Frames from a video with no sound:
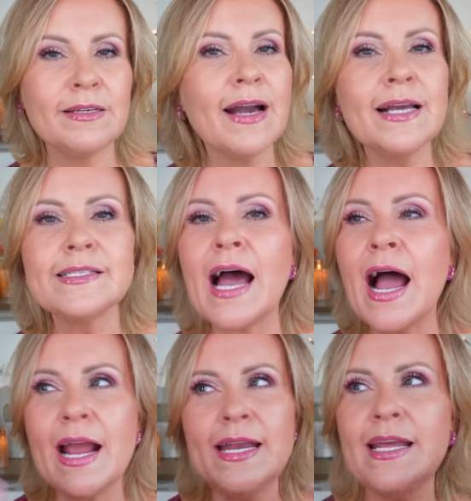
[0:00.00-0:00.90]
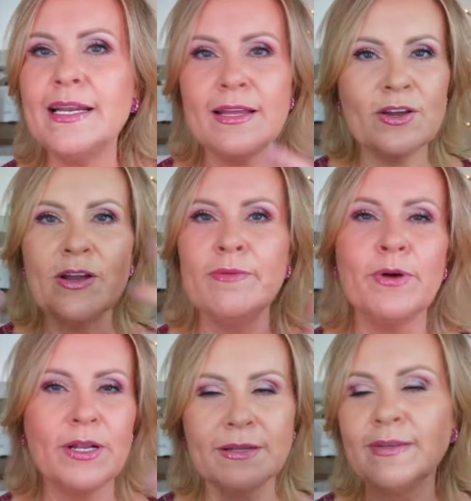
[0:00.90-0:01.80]
You guys, I need your
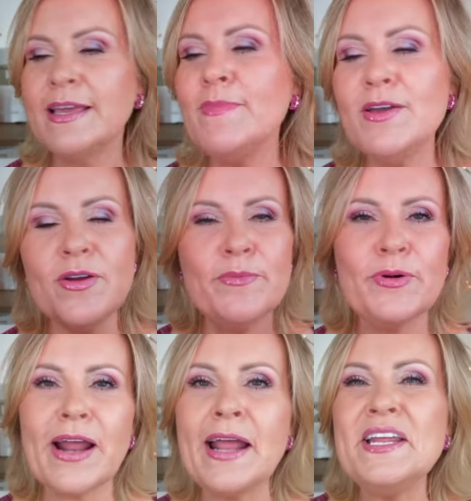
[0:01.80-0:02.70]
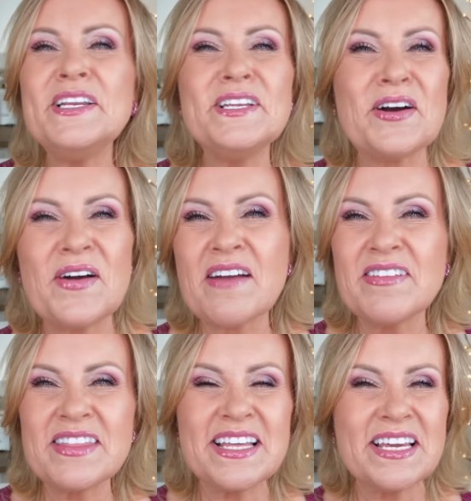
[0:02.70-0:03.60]
input. Give me your input. I need to know
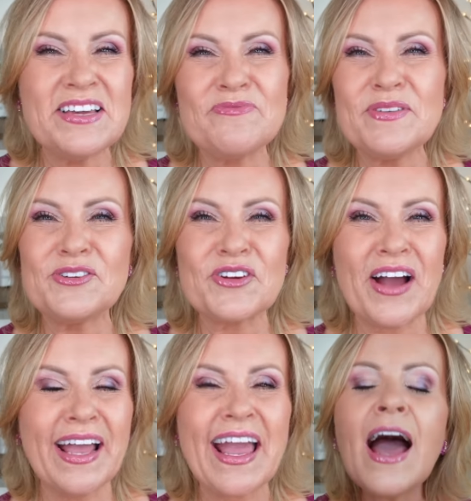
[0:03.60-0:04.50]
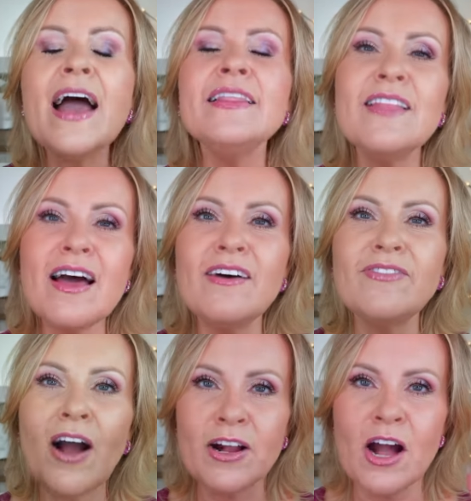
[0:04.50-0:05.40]
everything that you've been trying. I love
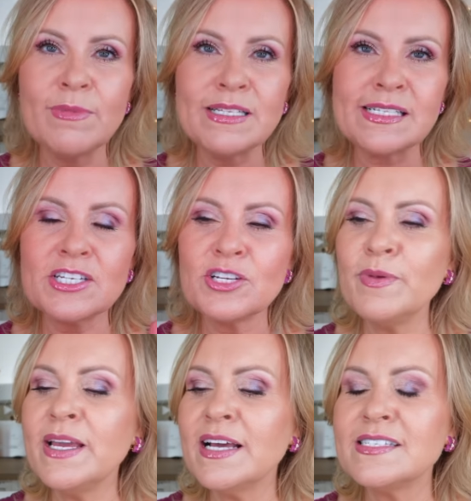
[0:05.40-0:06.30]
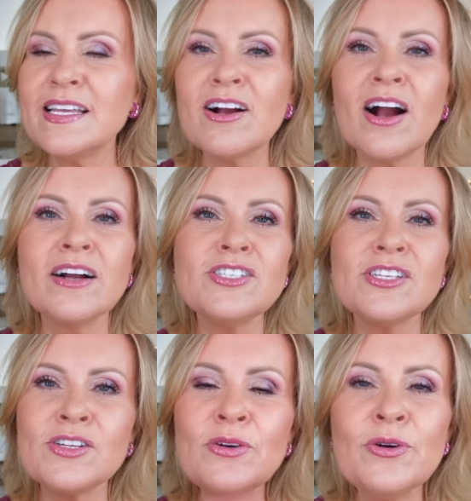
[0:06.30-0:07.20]
our comment section because there are
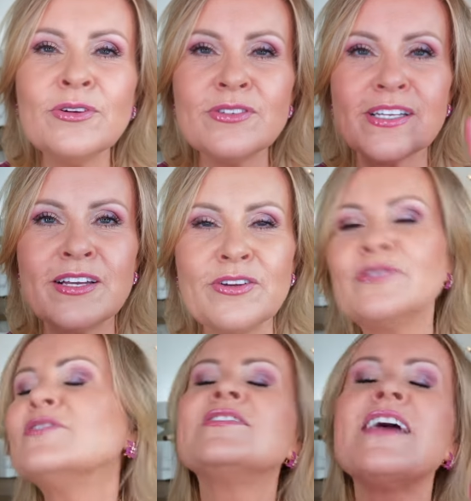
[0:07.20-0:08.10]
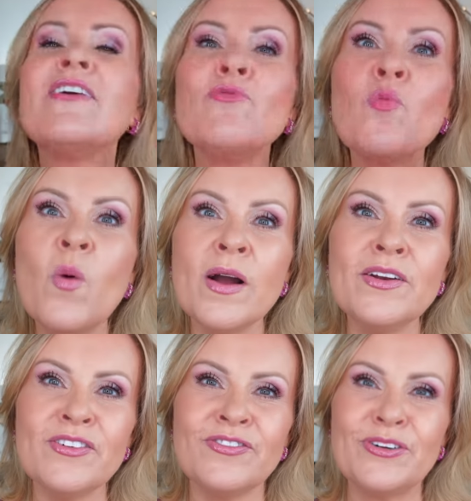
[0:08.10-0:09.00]
just oodles and oodles of
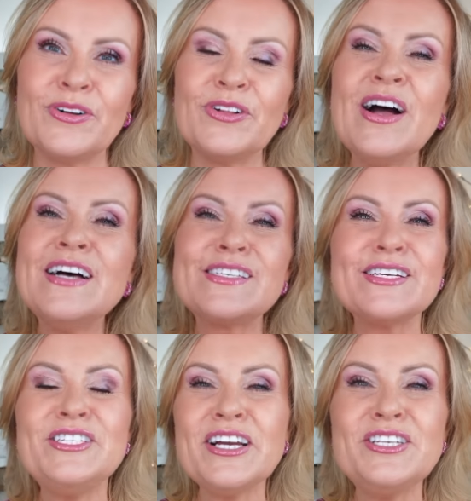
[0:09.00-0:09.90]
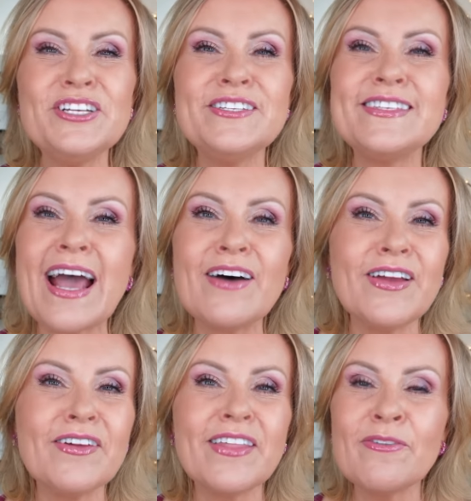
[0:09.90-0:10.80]
wonderful suggestions down
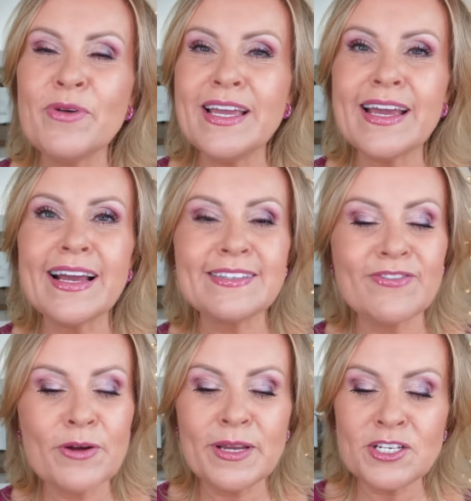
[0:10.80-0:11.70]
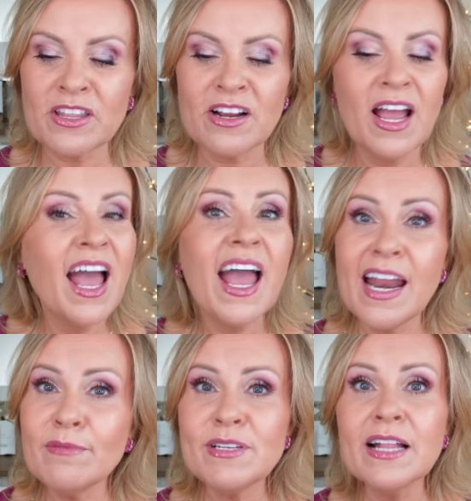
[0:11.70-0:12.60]
there that we get from each other. And
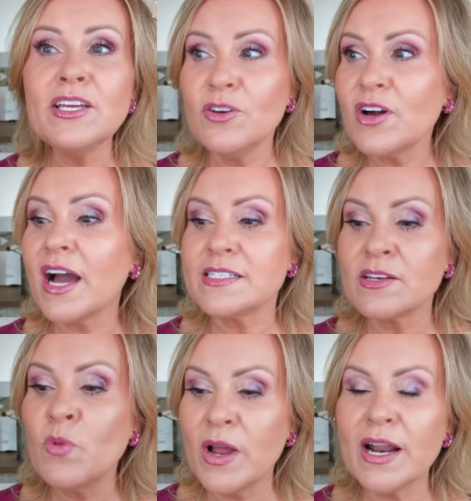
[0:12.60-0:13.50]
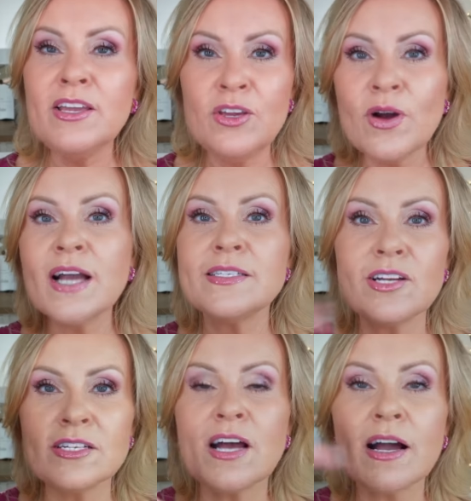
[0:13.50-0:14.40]
I'm telling you guys, when you guys
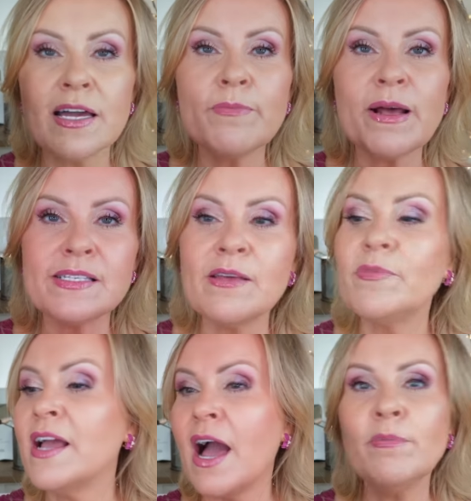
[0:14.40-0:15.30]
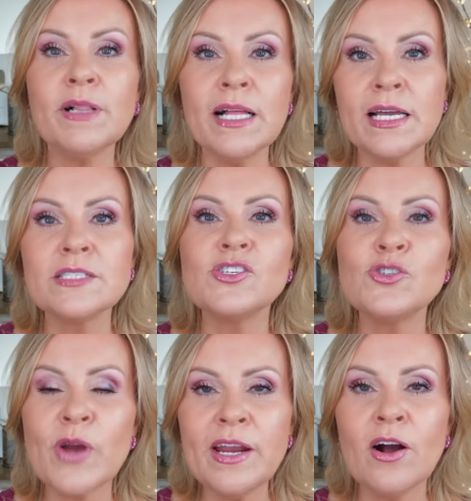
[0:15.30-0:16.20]
start talking about something, I'm clicking
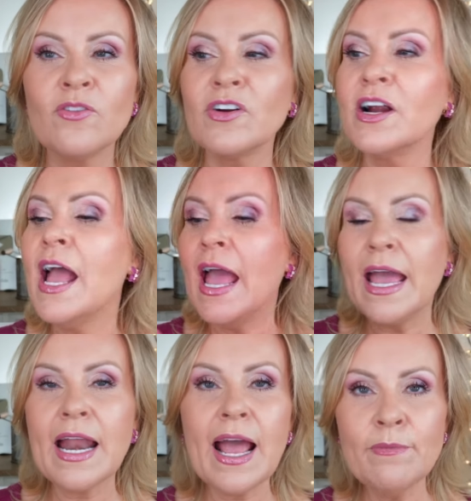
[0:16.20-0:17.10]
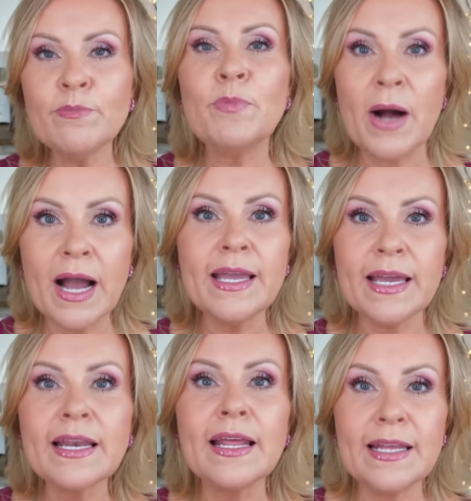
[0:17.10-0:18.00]
straight over and I'm buying
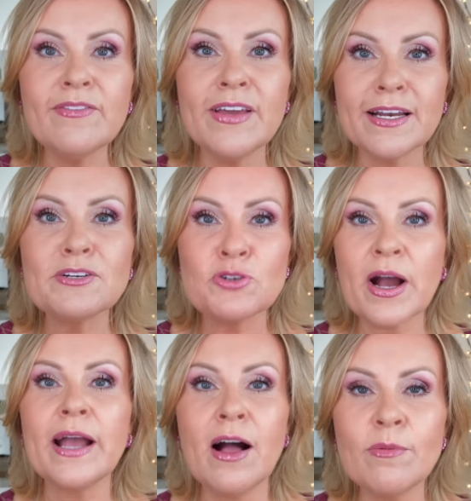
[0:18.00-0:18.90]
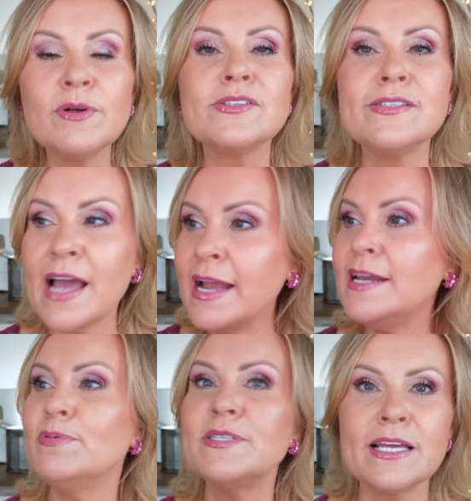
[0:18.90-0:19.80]
it and giving it a try. Almost
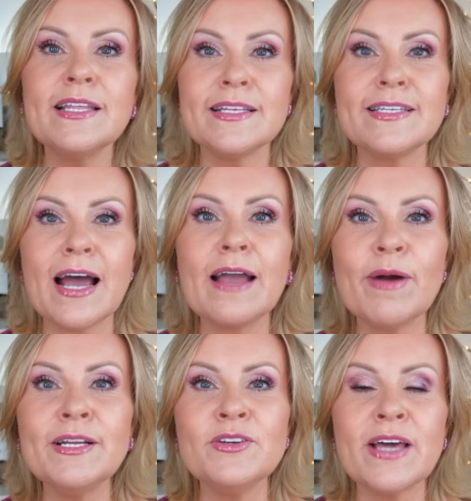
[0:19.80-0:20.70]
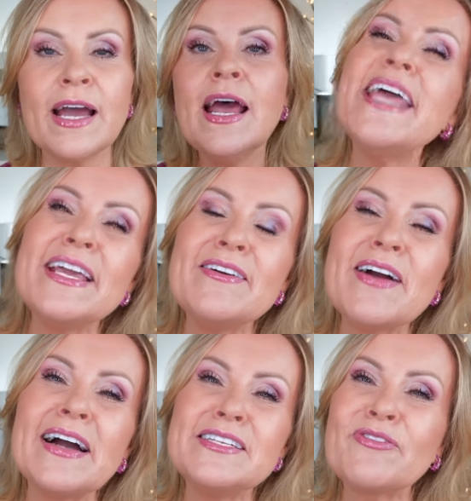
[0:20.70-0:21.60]
ninety percent of the time I do that. Thank you
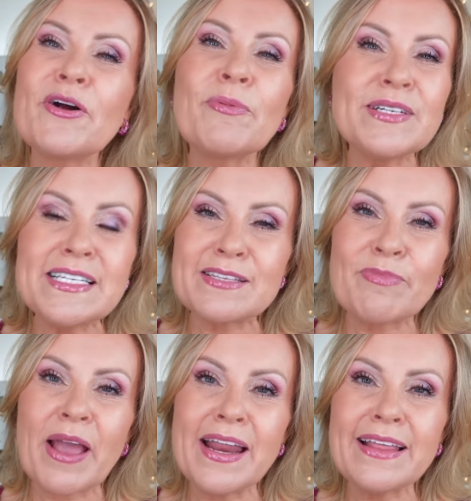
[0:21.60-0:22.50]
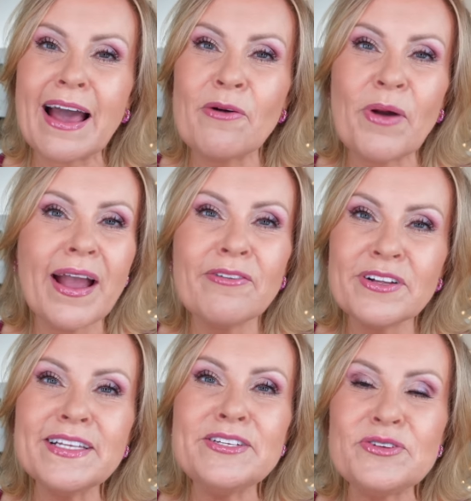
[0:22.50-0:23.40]
guys for participating that way. I
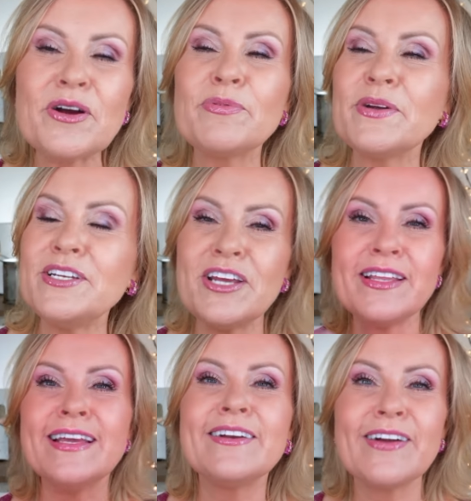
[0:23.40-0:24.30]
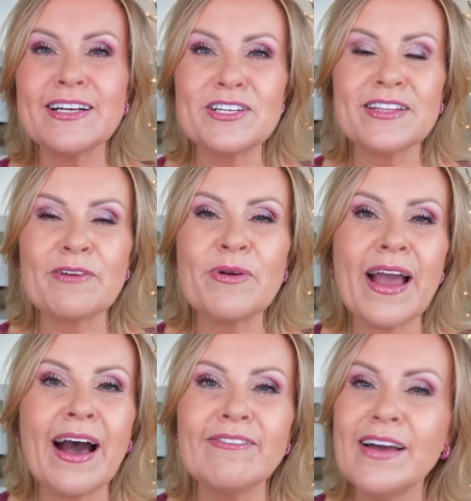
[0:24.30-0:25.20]
really do appreciate the interaction that we
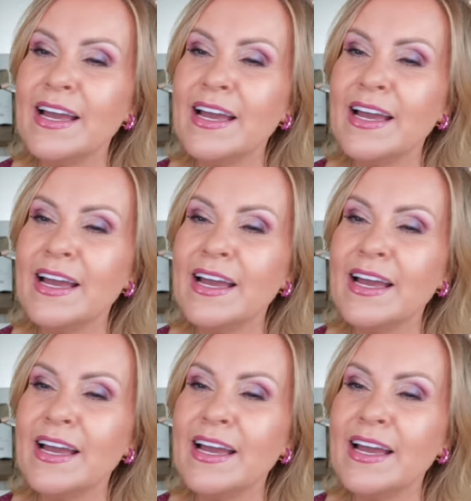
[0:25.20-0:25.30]
have.